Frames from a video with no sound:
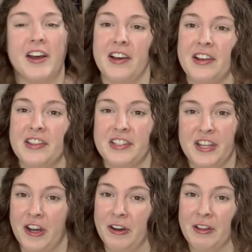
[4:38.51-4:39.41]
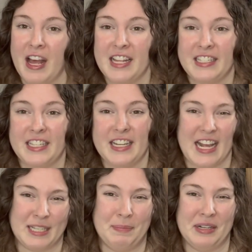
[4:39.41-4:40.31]
on The Toll as the
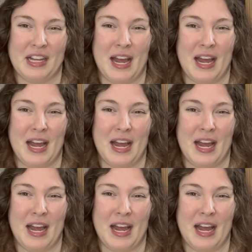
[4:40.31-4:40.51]
next book